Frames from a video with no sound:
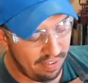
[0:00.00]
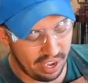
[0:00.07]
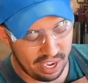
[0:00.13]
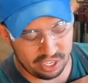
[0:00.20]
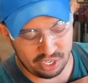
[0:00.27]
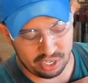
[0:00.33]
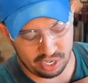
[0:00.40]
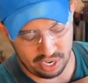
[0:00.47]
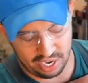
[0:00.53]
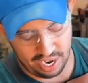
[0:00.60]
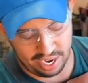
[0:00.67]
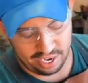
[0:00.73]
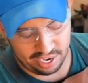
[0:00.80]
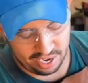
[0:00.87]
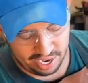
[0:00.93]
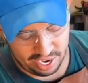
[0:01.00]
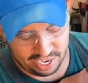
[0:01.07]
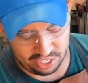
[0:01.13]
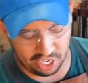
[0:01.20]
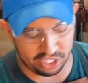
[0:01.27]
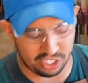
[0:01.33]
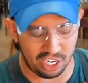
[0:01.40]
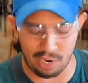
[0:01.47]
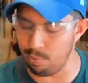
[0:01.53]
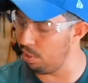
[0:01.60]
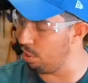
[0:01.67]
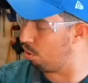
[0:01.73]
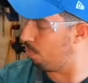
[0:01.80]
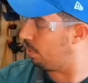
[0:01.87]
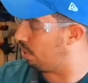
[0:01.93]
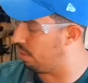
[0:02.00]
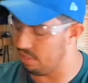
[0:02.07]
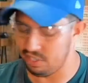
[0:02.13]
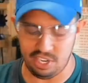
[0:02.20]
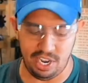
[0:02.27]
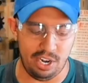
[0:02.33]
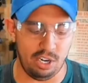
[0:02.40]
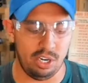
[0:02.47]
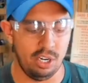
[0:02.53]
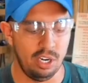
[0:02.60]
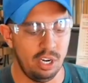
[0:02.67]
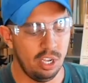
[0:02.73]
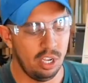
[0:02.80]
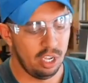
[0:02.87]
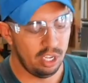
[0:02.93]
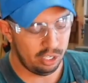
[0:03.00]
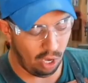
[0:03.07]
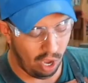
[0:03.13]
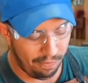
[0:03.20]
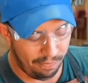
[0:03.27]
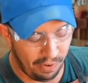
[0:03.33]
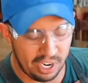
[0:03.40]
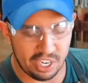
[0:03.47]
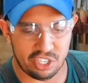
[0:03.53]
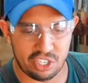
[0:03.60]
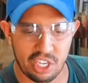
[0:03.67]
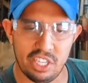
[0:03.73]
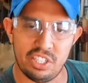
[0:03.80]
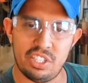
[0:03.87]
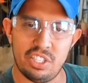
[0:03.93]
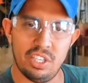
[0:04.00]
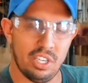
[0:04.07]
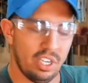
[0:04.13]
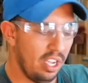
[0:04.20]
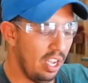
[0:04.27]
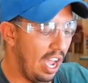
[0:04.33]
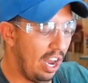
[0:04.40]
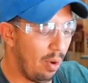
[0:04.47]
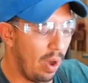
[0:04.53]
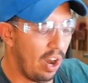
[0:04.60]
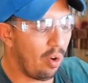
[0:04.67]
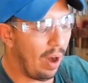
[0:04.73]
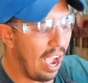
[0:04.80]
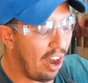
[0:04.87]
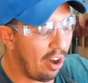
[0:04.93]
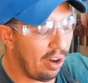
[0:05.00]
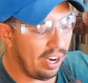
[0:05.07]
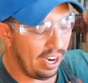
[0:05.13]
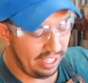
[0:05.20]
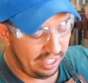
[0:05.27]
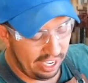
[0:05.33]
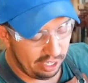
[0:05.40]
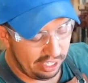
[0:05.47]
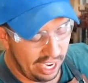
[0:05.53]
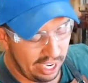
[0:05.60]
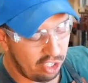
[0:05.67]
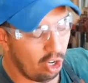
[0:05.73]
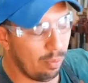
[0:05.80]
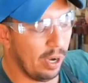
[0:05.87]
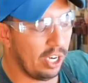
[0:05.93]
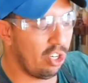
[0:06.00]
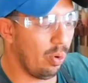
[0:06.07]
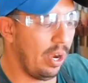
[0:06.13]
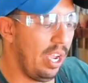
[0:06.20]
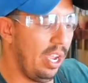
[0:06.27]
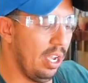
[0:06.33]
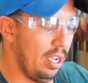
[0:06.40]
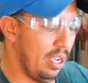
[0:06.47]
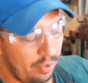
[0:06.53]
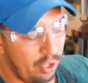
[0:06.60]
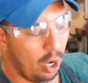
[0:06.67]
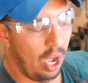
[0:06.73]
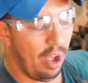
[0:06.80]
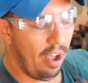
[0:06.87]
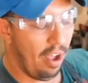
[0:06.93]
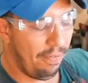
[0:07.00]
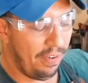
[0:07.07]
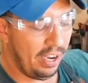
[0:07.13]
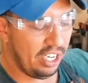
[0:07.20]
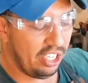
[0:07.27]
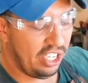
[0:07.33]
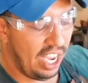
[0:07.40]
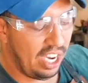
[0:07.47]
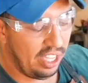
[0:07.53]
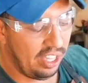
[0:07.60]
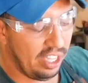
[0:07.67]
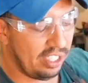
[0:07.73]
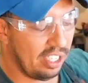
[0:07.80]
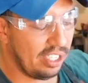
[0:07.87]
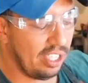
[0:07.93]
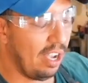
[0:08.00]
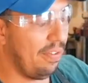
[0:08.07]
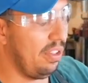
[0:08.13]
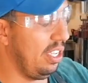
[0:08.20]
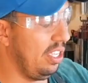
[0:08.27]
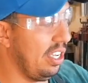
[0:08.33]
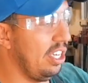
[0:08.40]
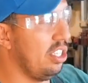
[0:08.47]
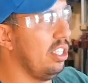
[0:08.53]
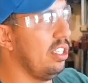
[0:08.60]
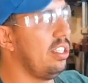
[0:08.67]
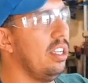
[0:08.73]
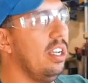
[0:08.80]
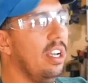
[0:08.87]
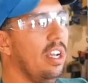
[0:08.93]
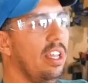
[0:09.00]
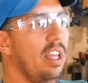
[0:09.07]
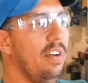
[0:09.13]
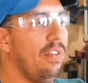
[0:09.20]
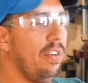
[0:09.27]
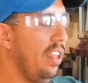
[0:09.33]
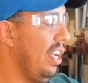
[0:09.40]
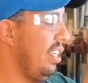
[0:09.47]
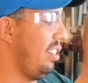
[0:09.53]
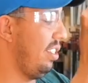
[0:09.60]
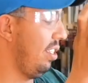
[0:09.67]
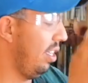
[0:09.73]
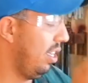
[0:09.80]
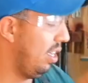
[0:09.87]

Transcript: edge, and I touched it up a little bit on the sander. So I'll finish this. I don't want to router it. I think it takes too much away. So I'll finish sanding this to soften these edges. And for this,